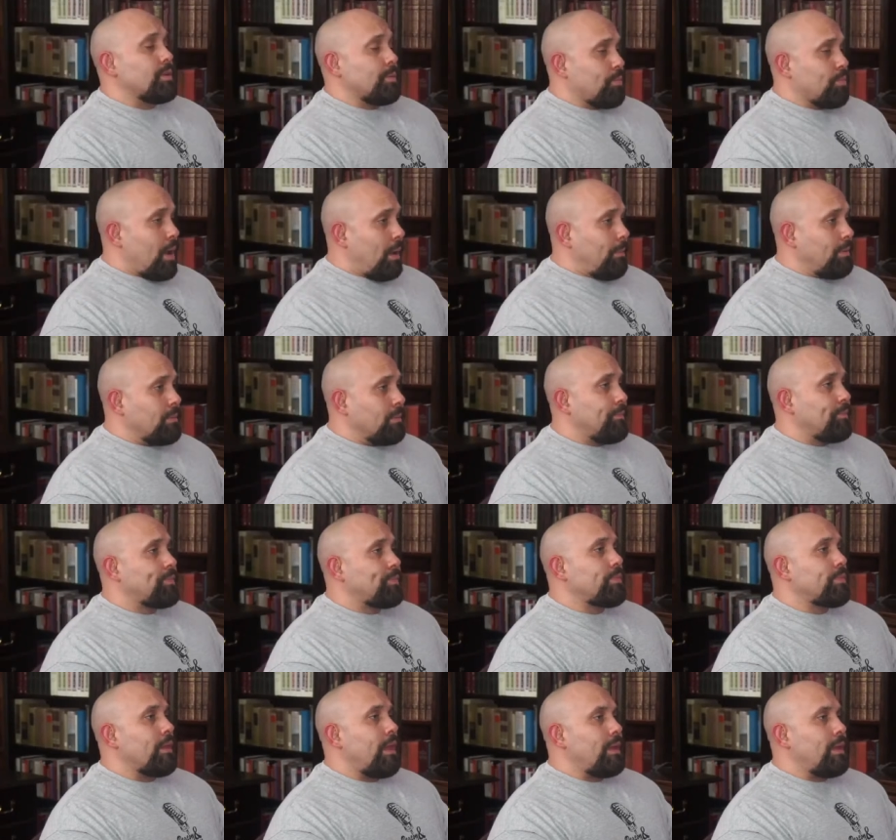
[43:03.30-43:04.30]
problem.
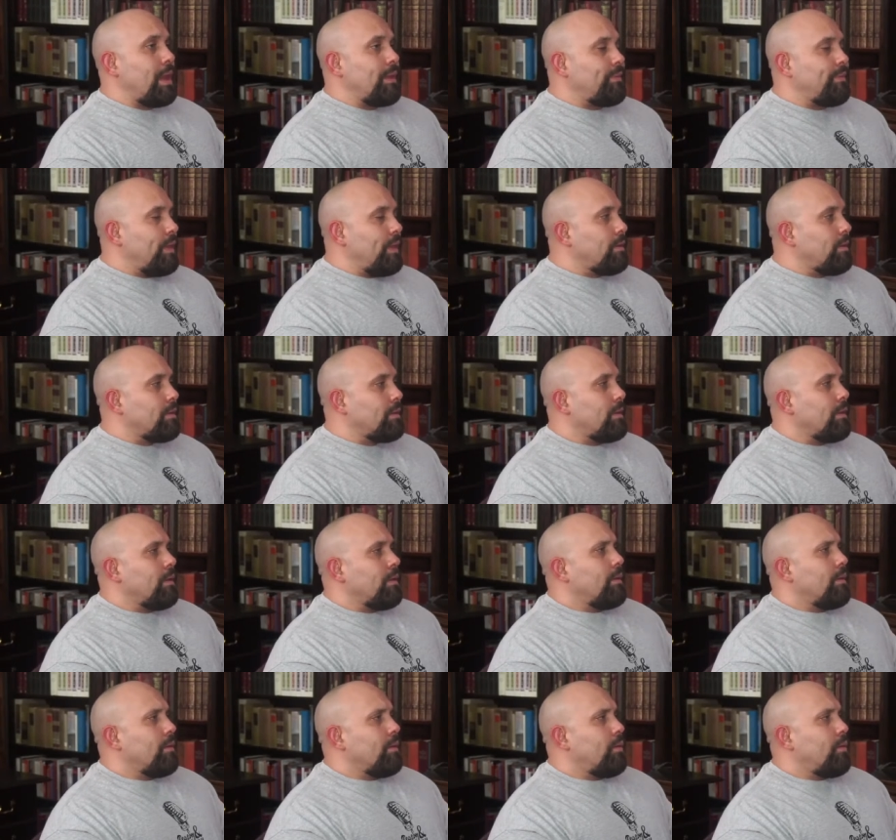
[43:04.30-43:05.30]
And I think
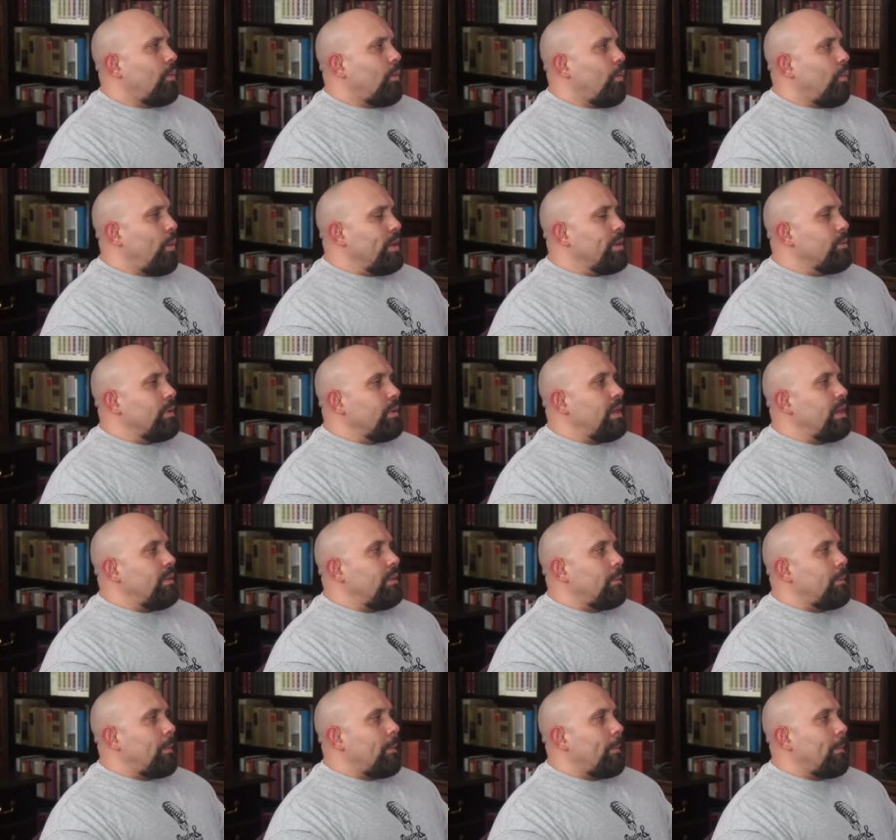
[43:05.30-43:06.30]
when we,
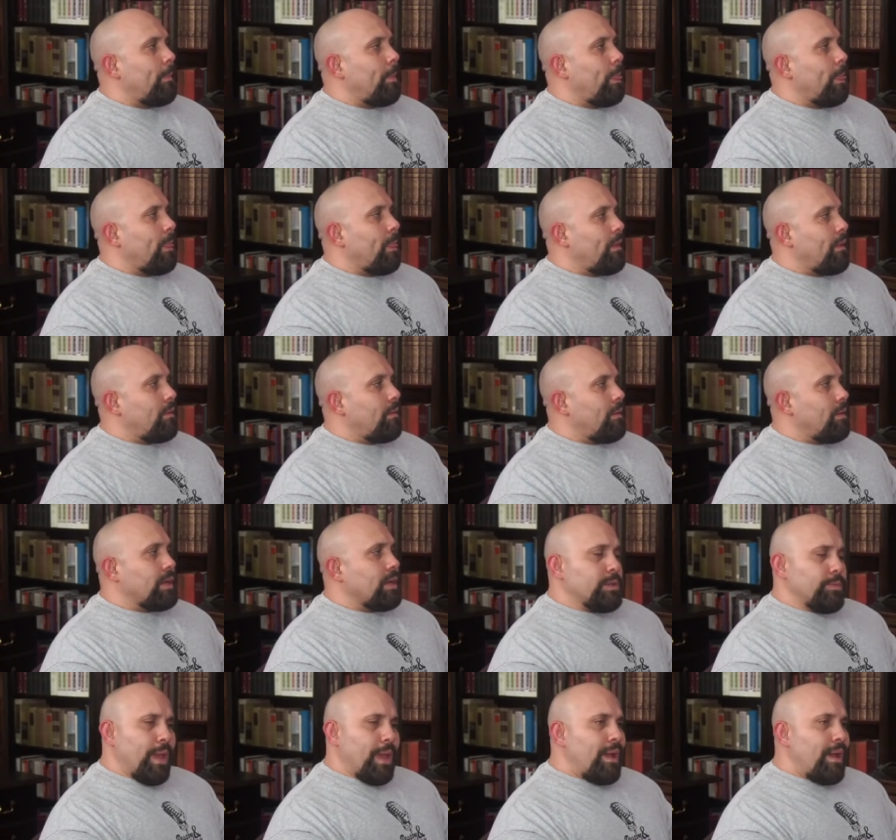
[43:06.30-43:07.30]

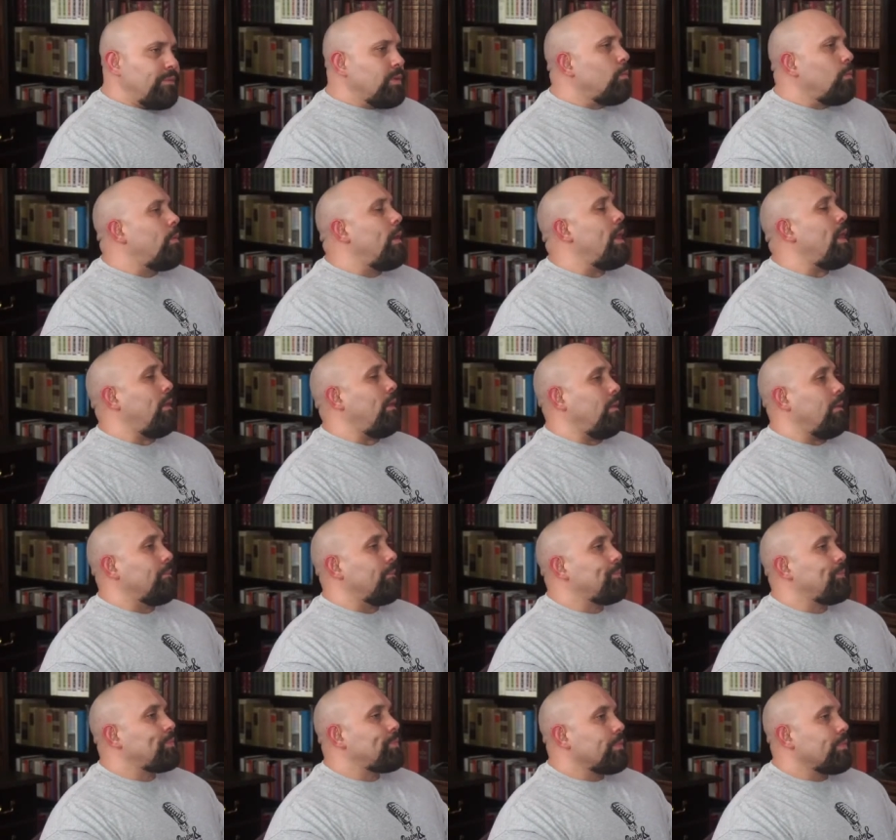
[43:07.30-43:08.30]
because we have to weigh
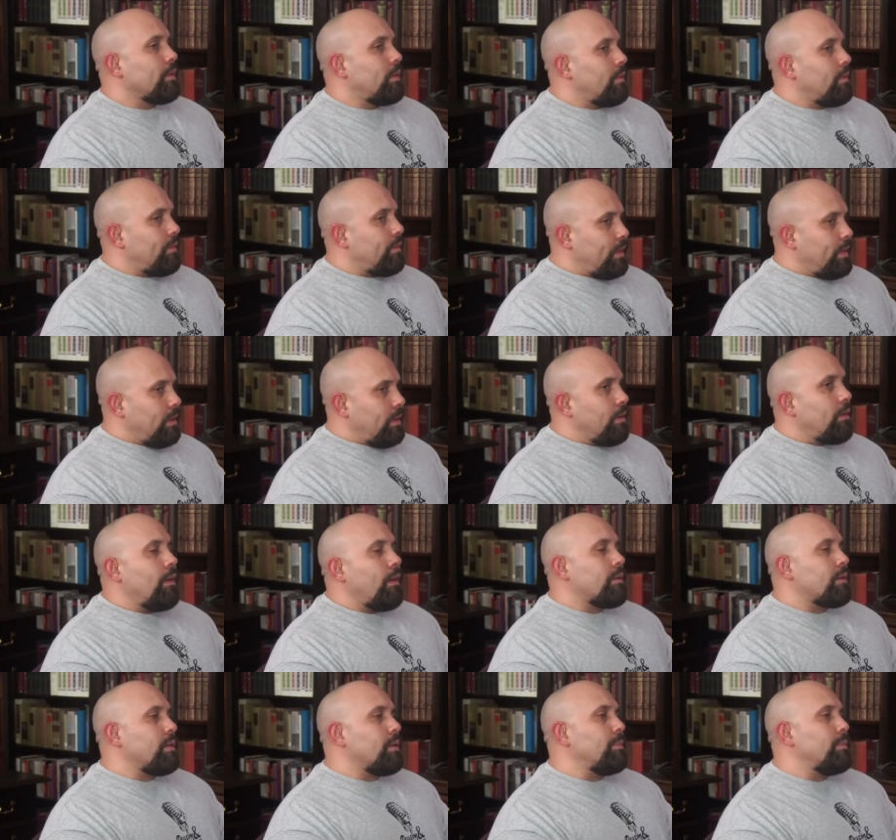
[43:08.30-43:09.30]
the
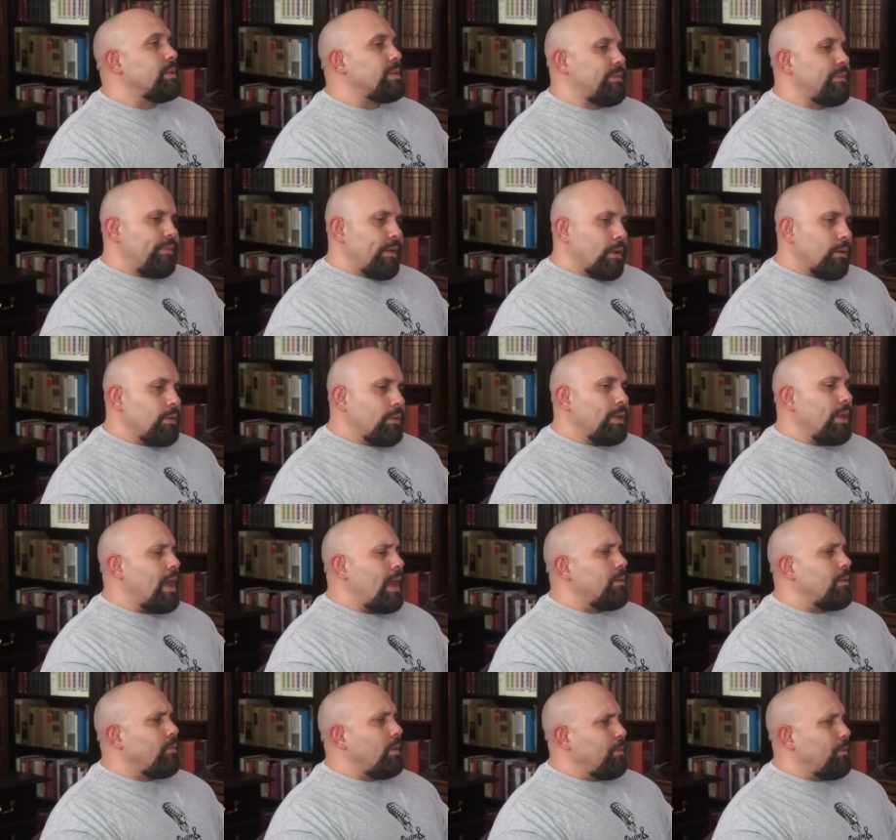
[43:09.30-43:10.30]
arguments fairly,
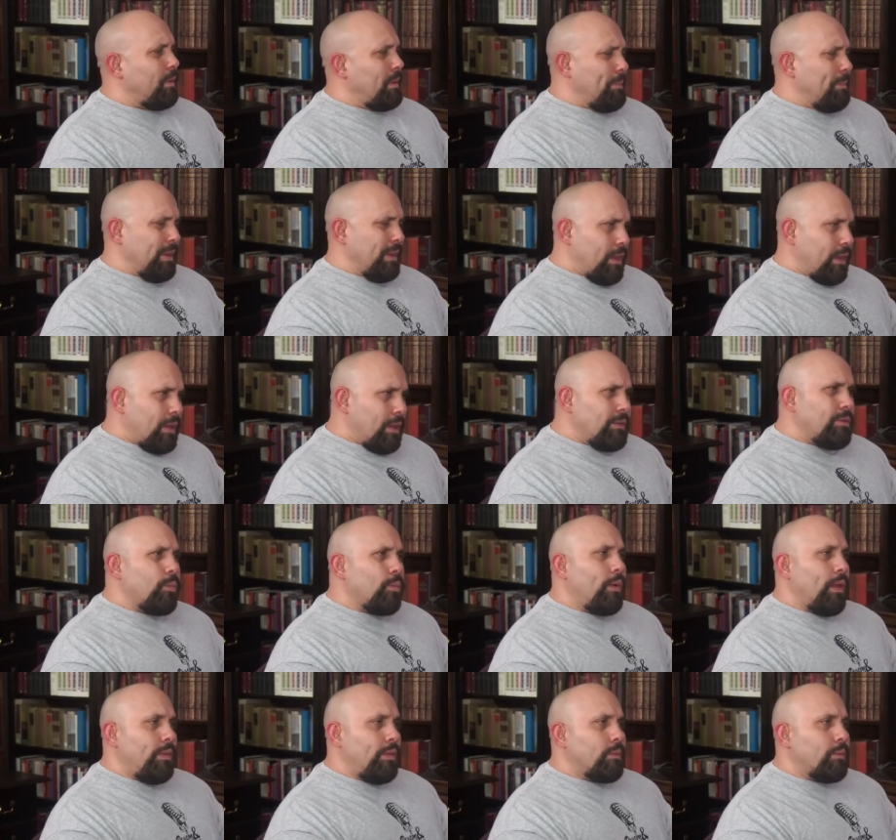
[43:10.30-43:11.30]
and when we begin to
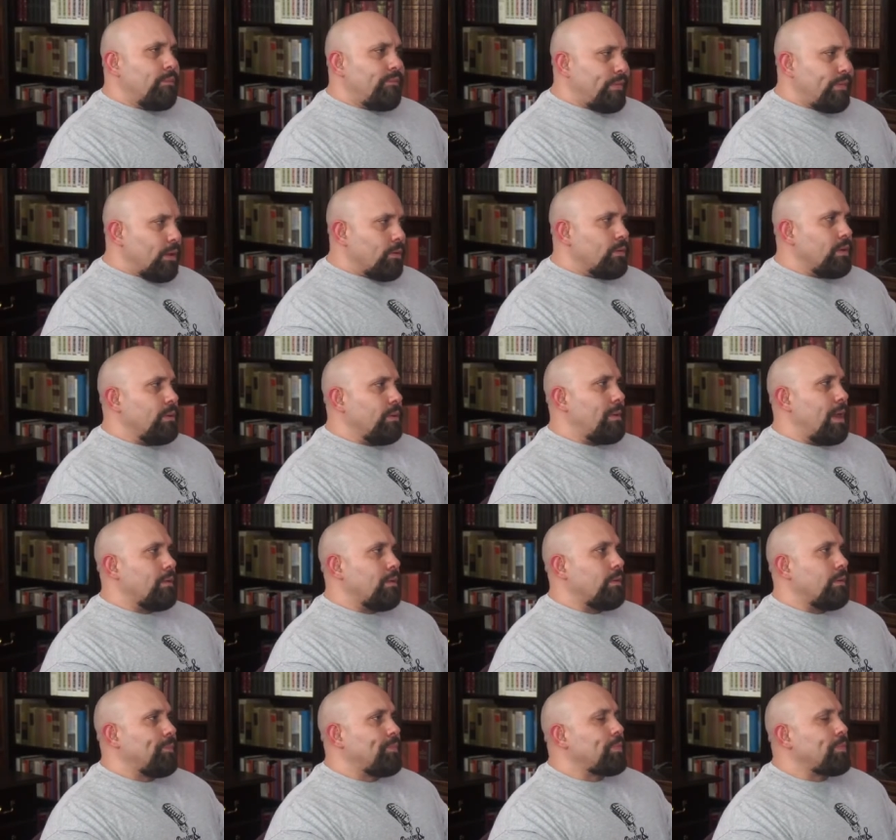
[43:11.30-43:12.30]
weigh them fairly,
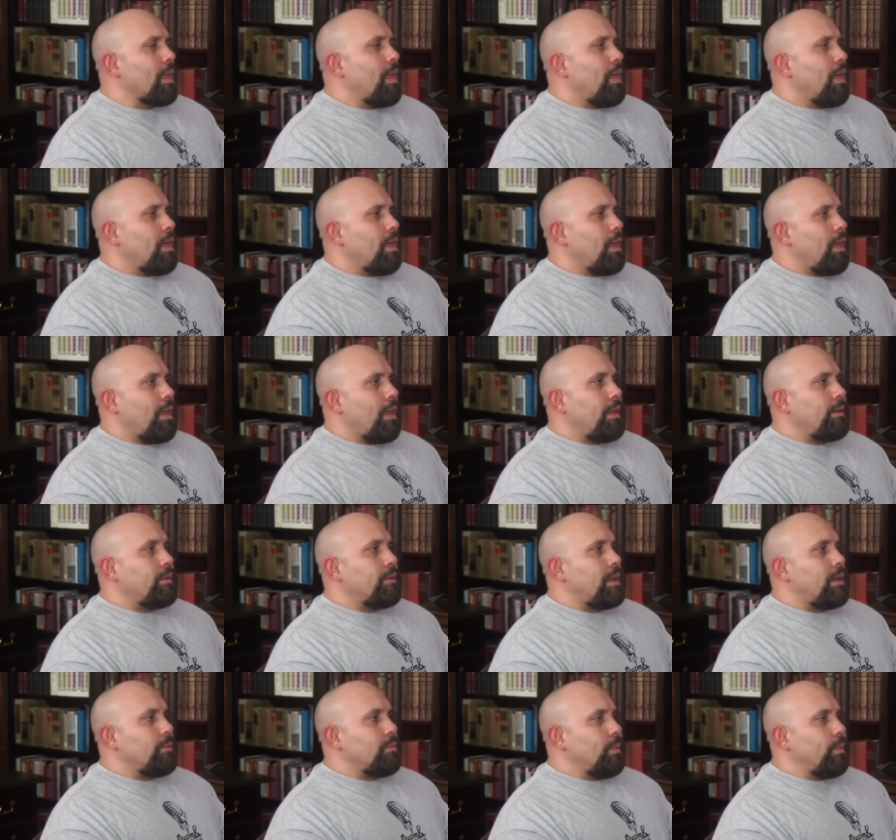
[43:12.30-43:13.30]
Michael, and,
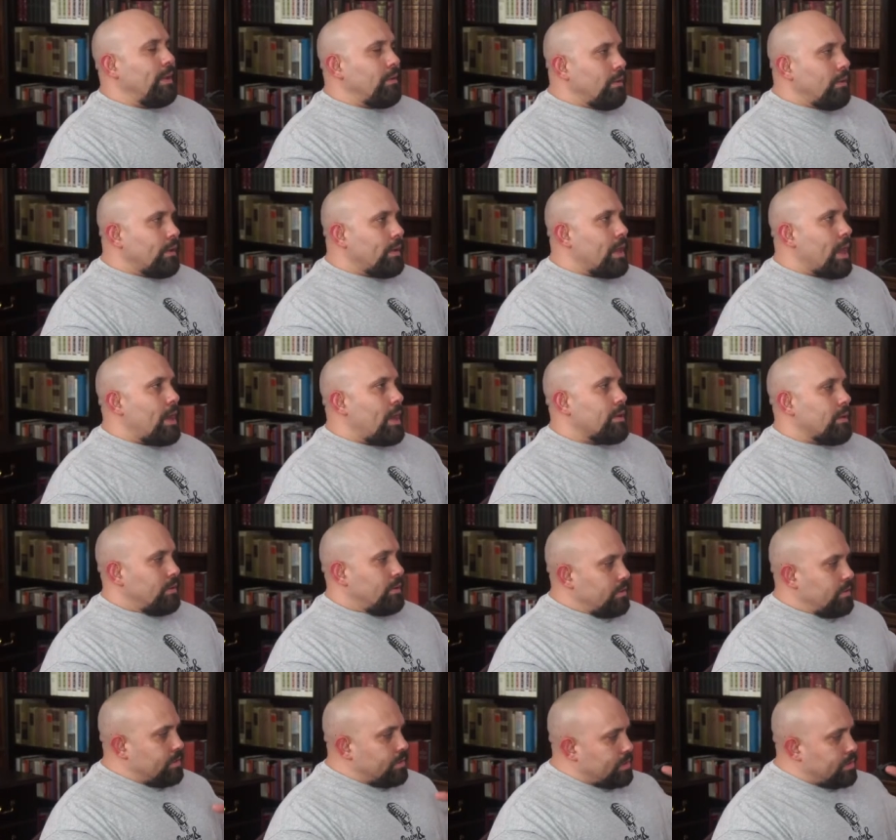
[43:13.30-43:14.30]
and we look at
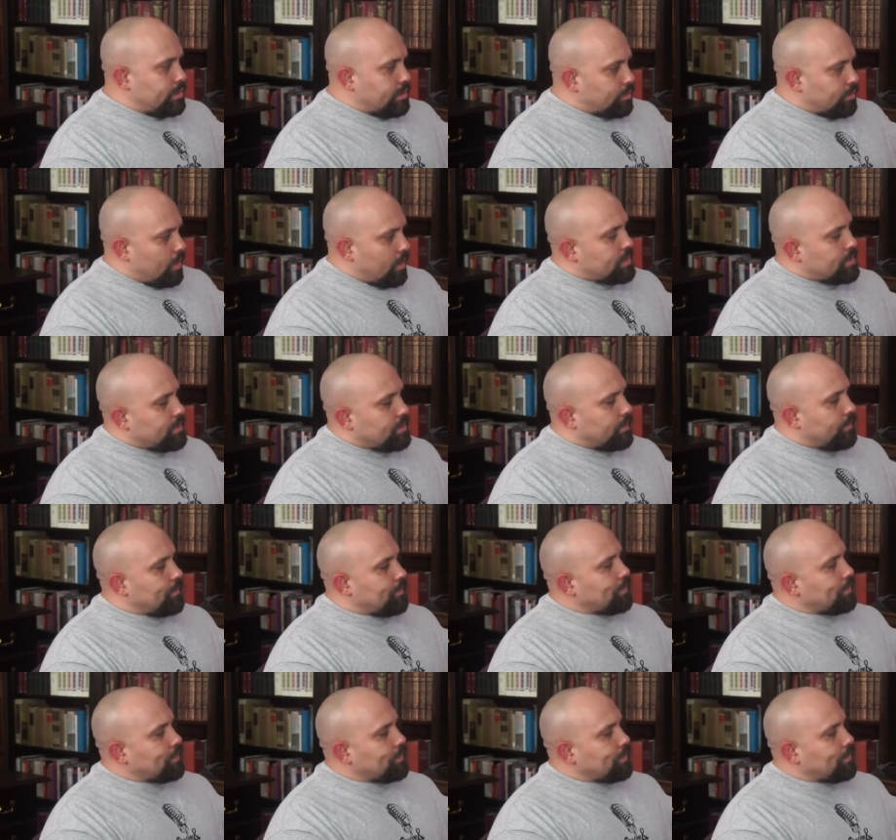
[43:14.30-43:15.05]
scripture,